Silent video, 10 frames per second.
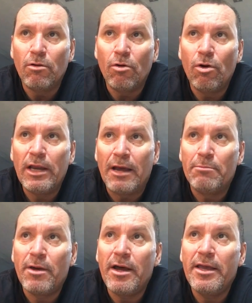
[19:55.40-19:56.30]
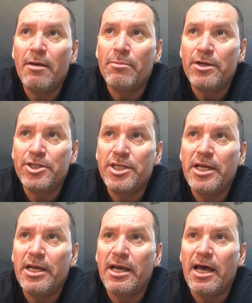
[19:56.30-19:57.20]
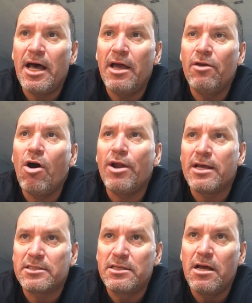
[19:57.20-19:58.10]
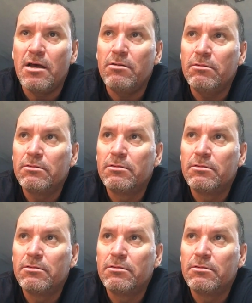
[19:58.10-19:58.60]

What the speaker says: Olha, manhã, manjinga e oração.